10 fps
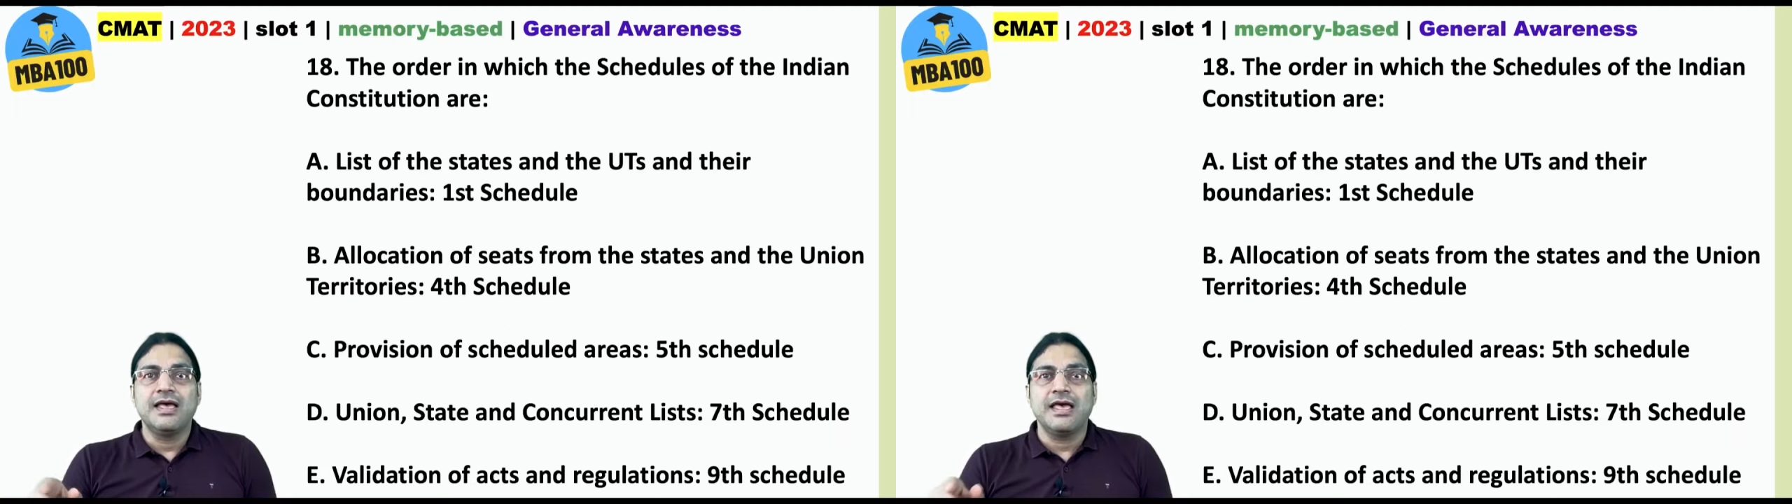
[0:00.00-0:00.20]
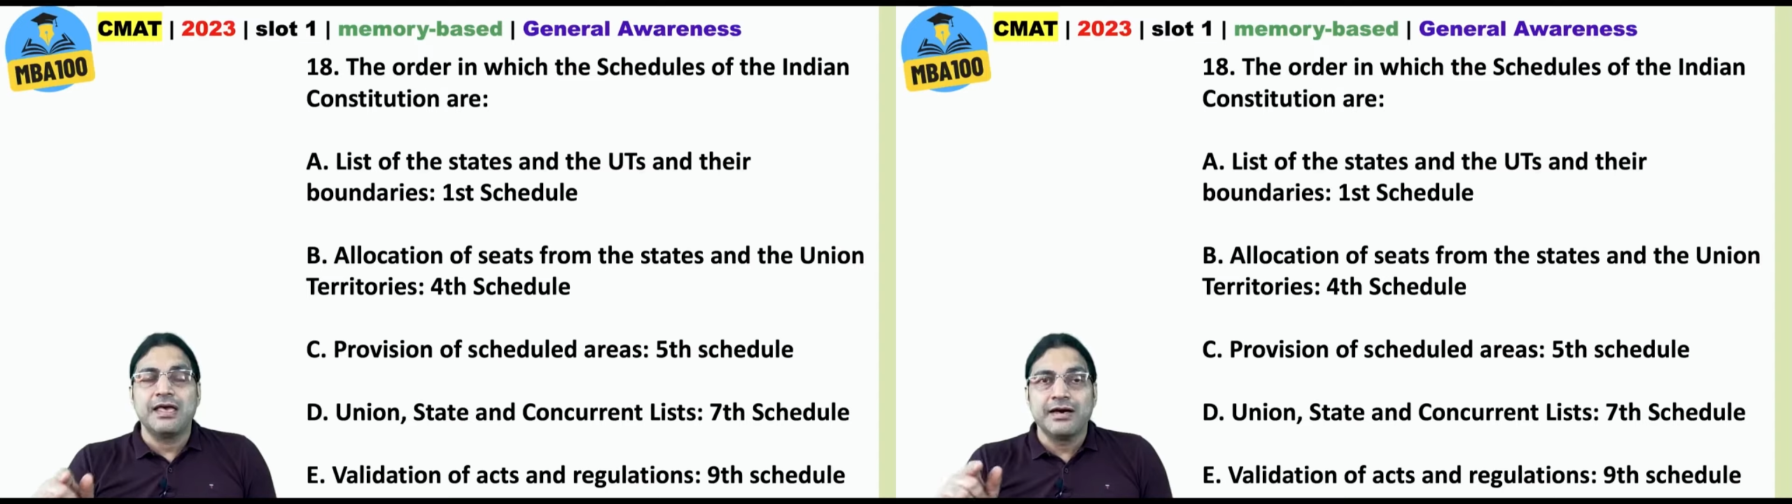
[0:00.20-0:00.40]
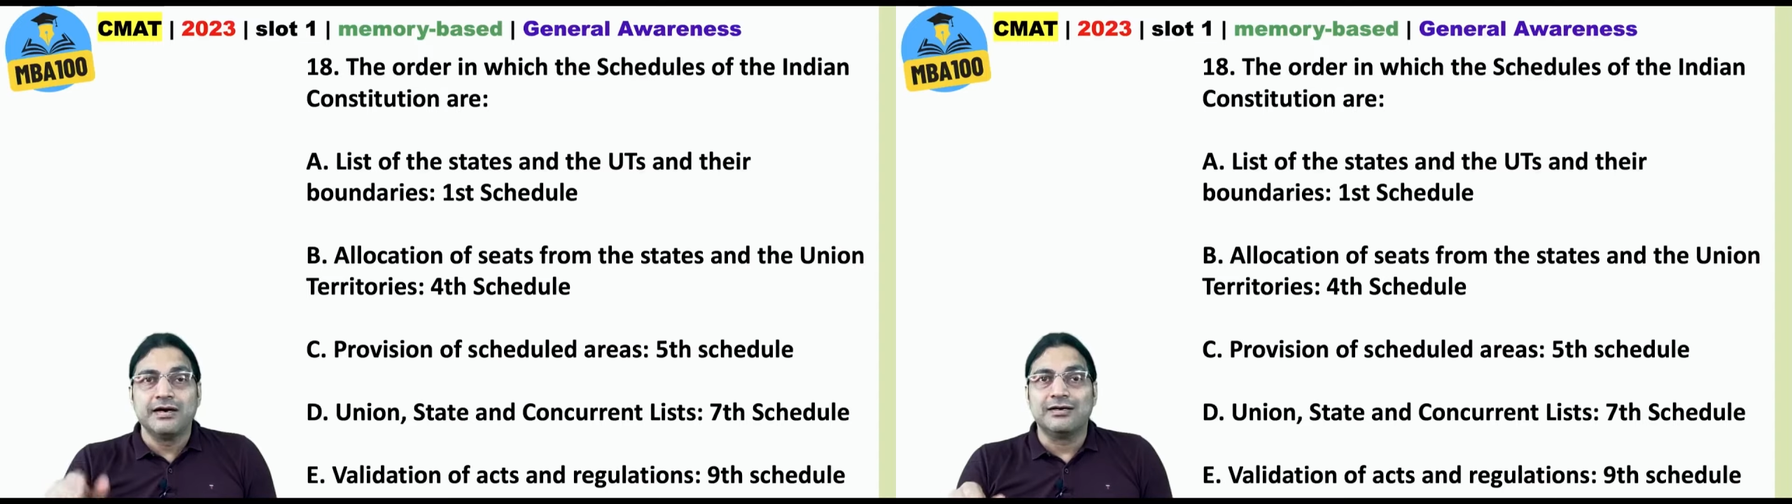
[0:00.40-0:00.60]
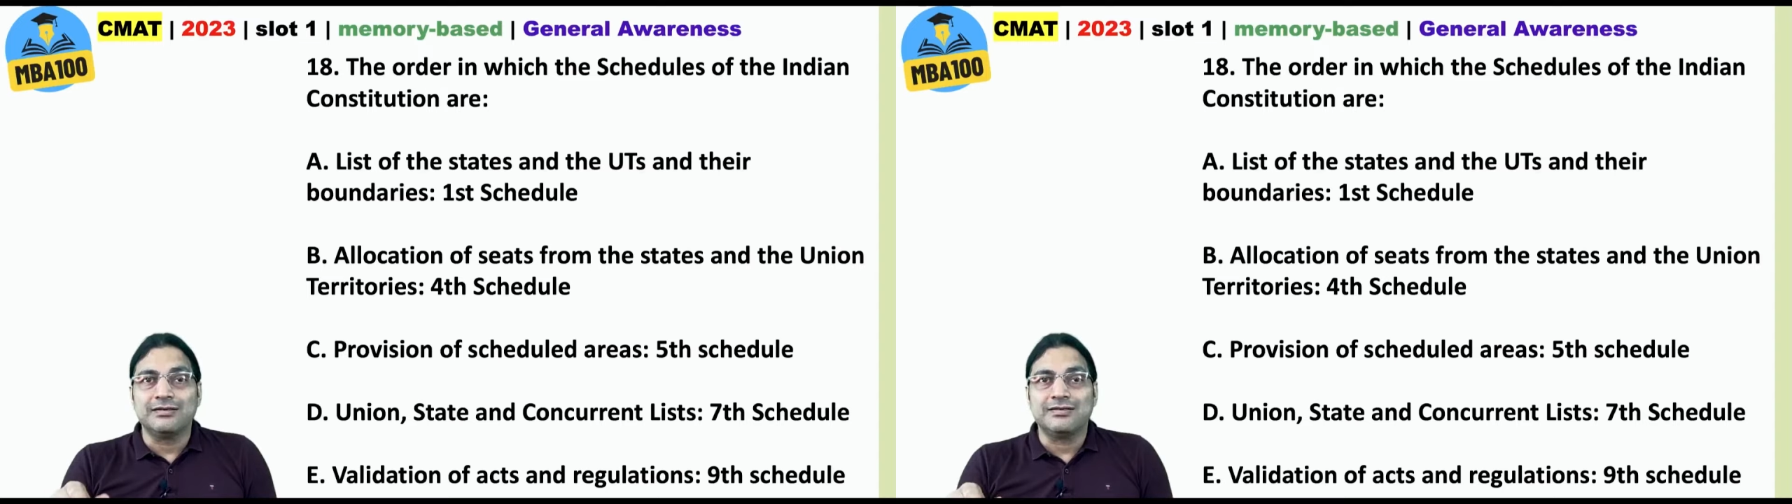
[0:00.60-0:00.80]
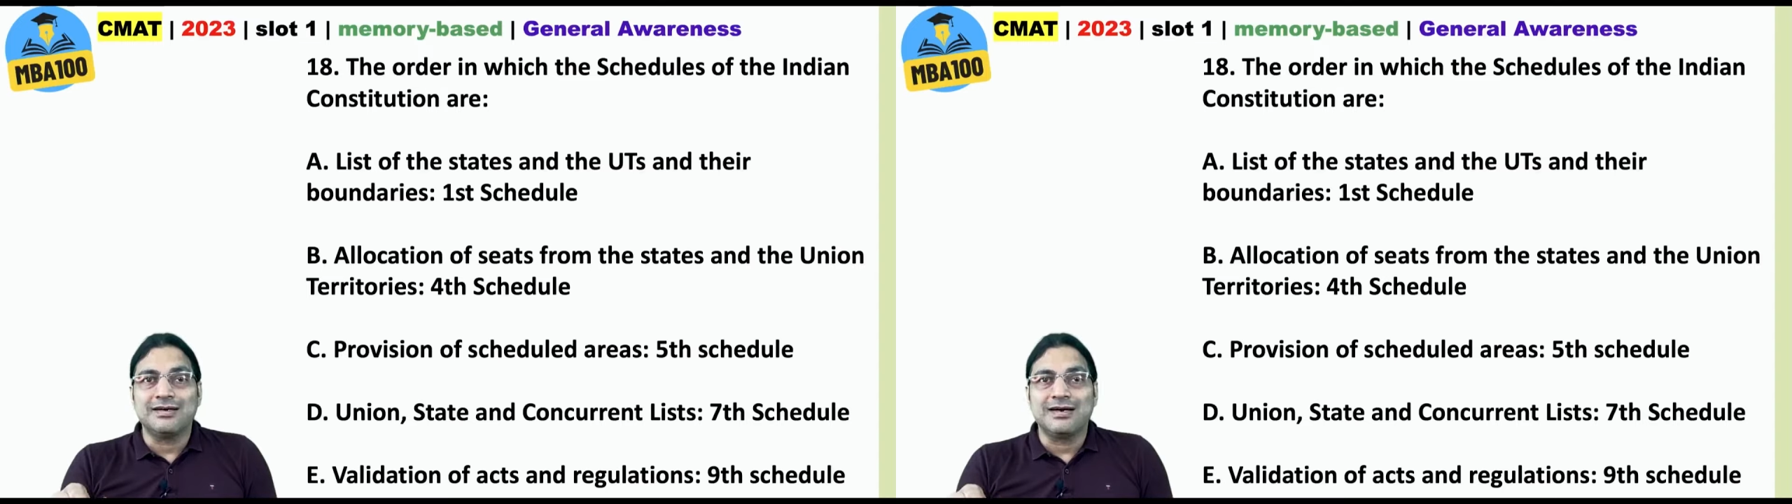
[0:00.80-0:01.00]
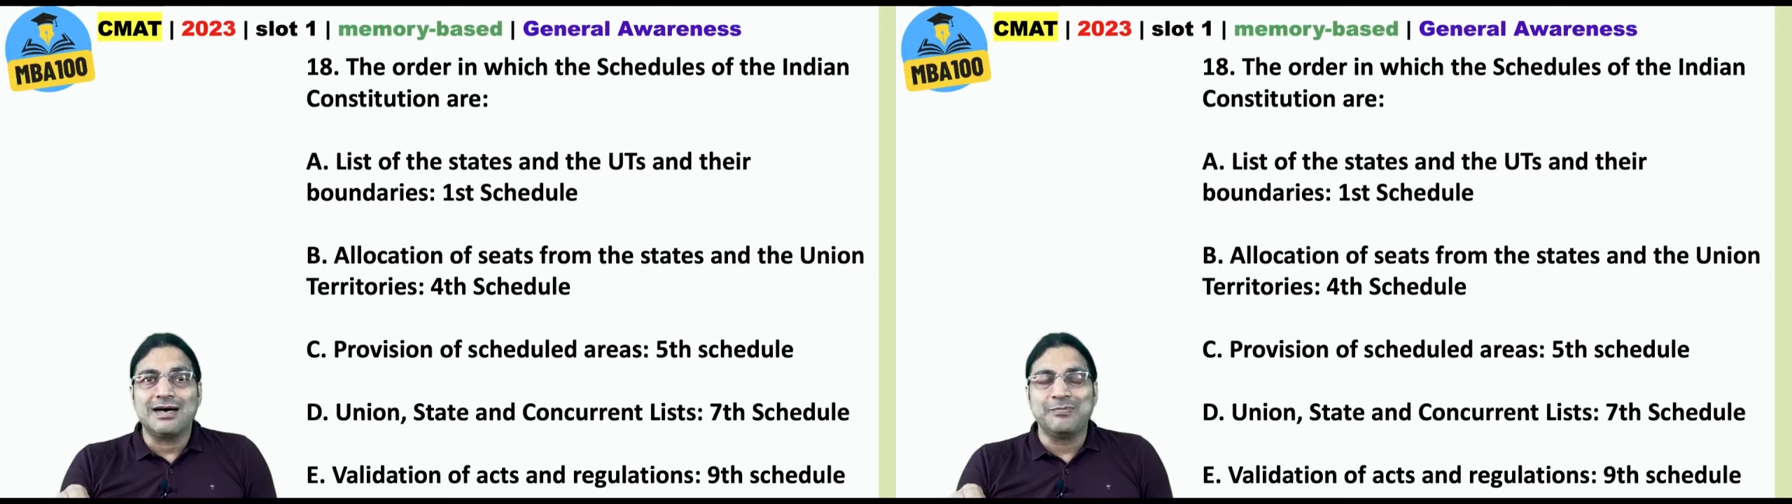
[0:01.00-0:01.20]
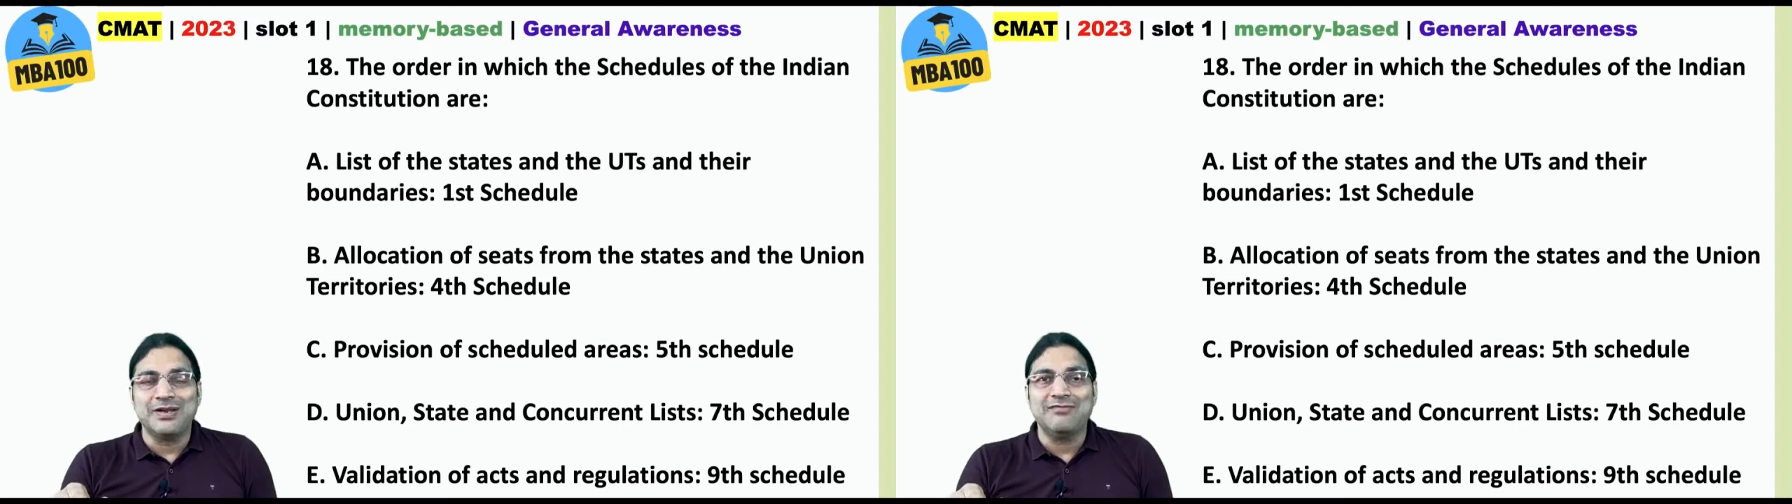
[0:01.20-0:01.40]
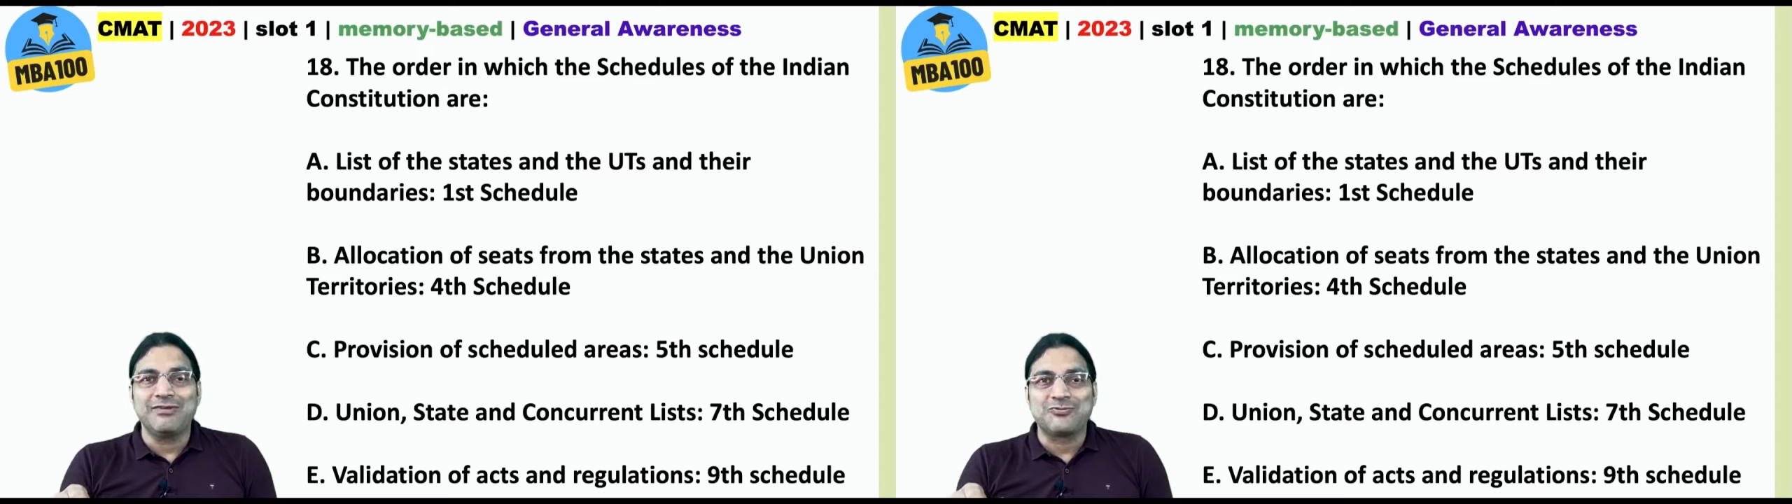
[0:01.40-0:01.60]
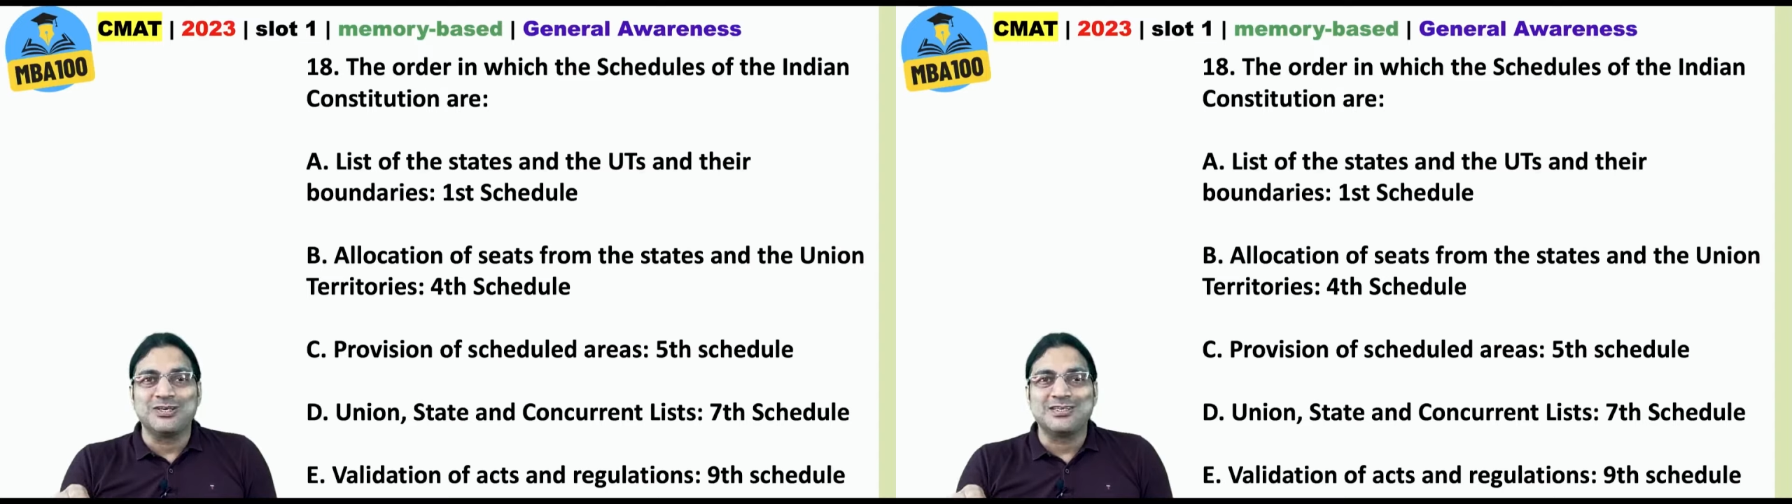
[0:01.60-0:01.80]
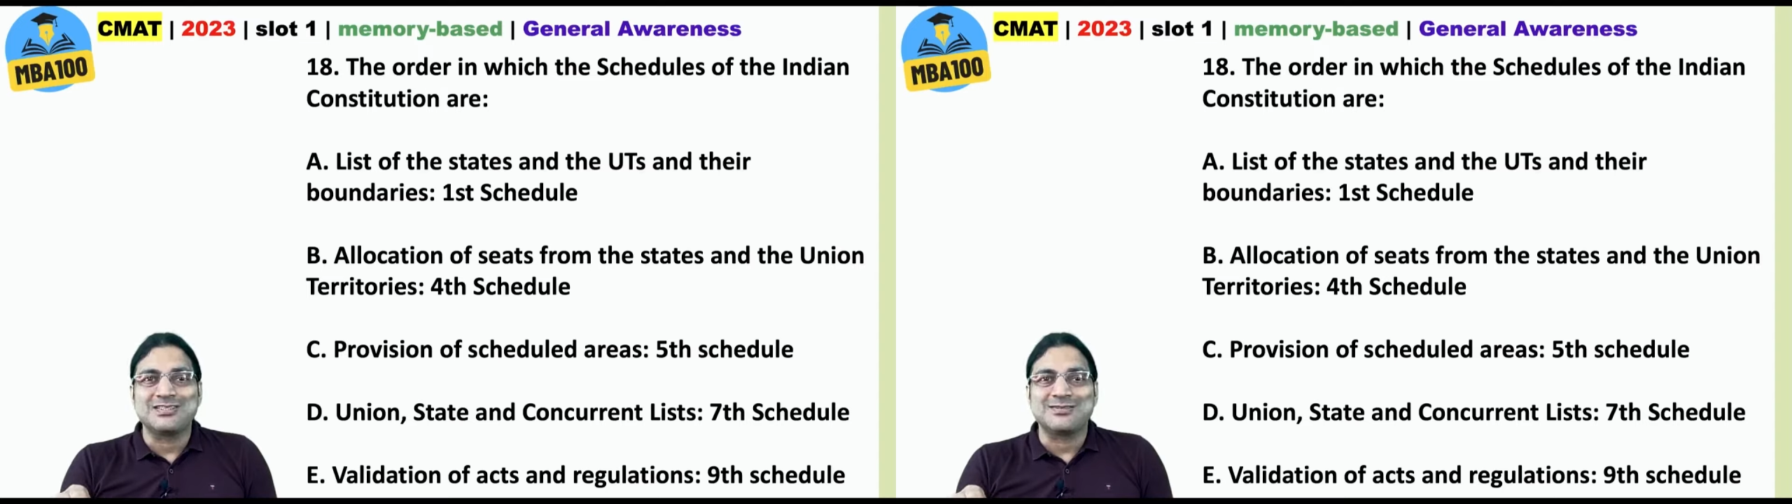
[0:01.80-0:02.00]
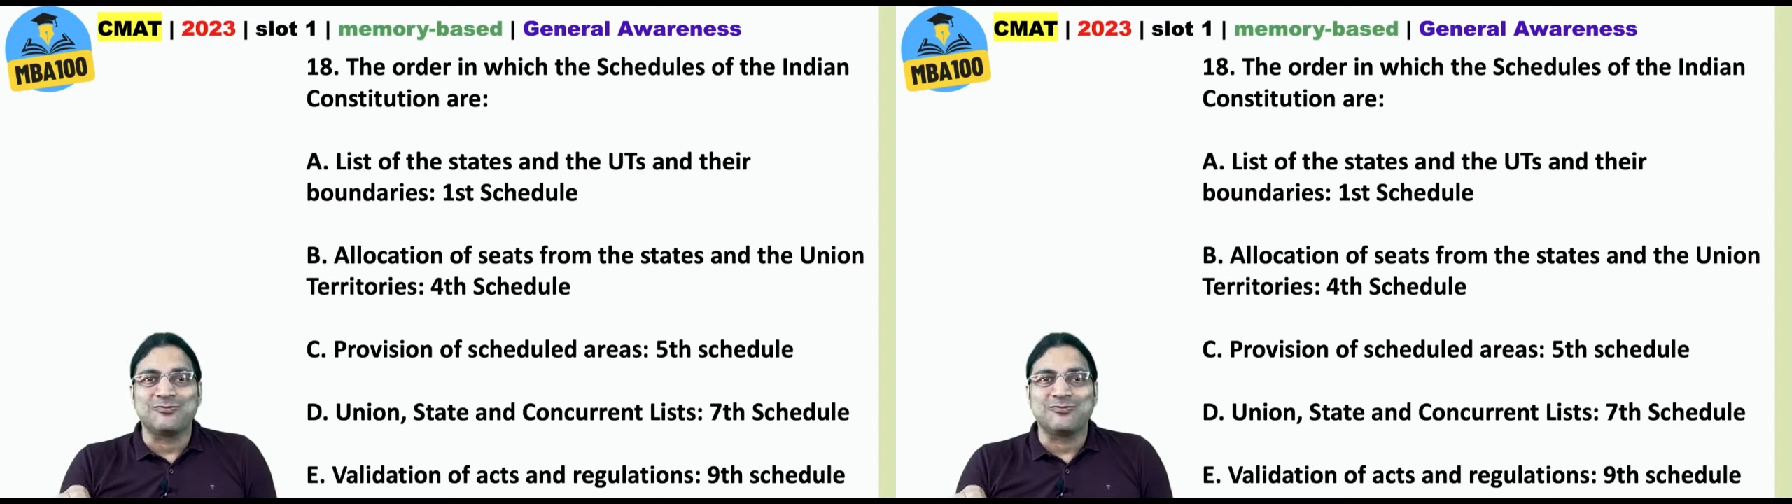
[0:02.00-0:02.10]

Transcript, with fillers: Here, I believe it was